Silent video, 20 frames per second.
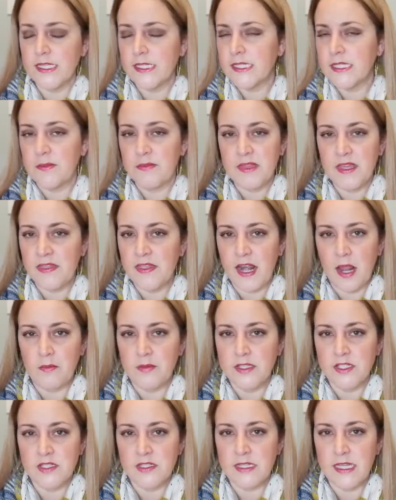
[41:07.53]
something that I
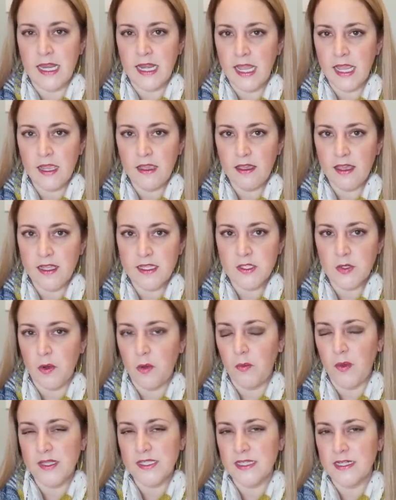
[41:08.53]
was knitting, and so
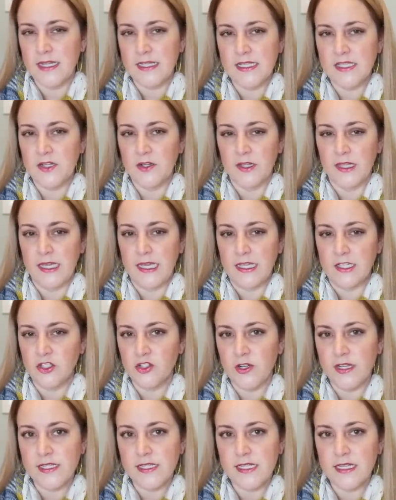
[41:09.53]
it wasn't necessarily
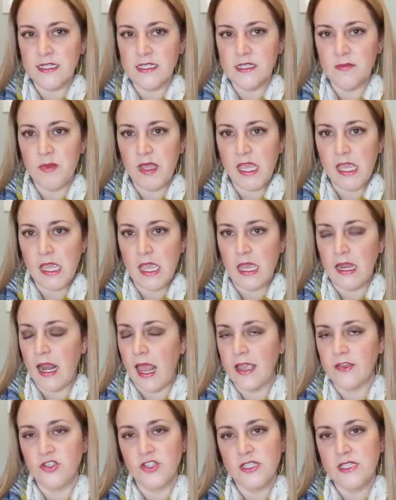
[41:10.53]
interesting to me, and
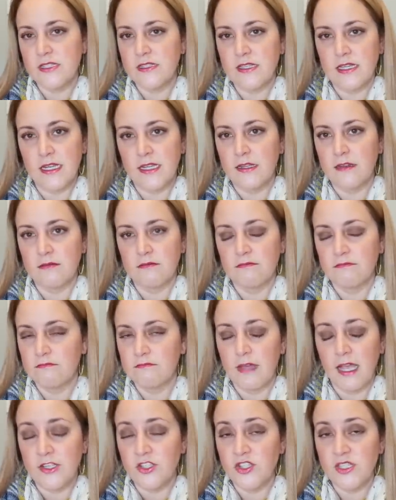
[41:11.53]
I just didn't
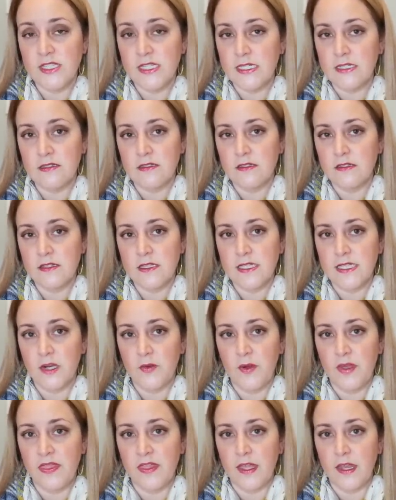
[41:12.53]

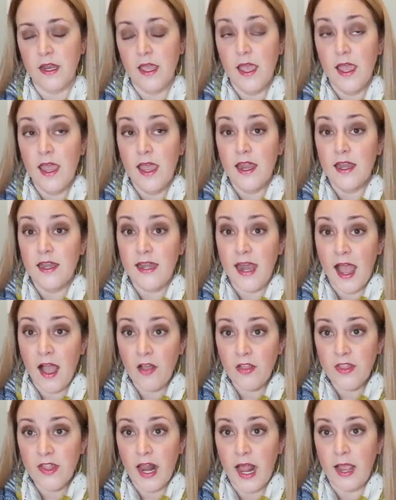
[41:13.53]
stick with it.
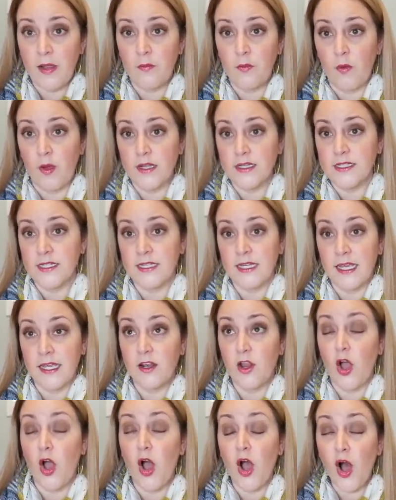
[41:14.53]
Now that I want to
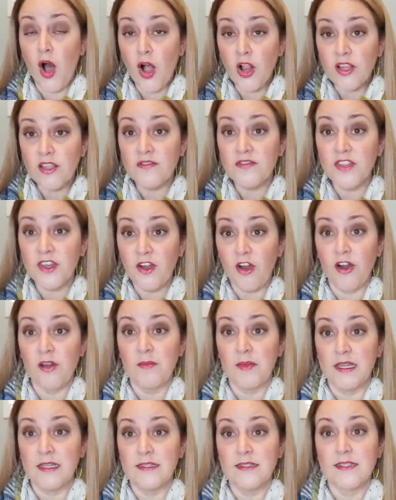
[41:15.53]
knit all of the
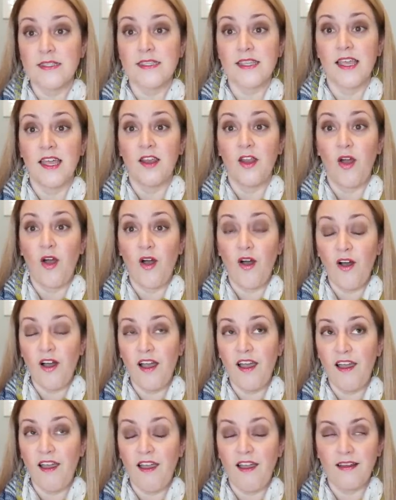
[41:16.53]
garments, and
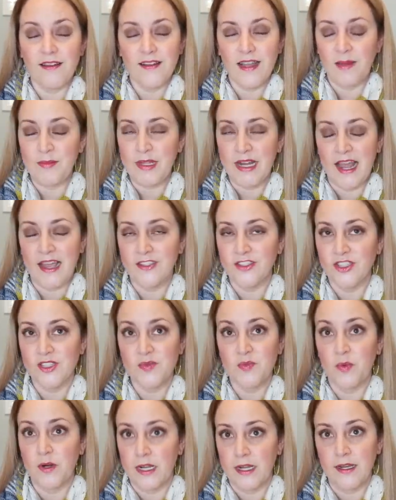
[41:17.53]
I
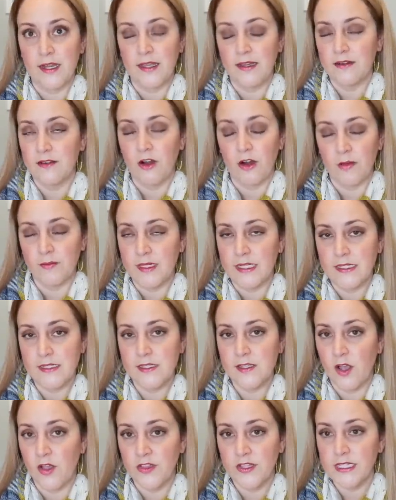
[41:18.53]
just want to knit
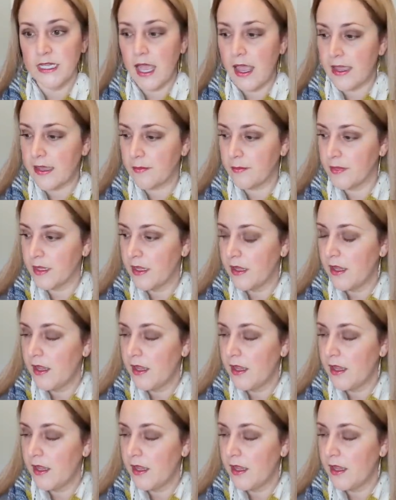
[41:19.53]
garments all the time,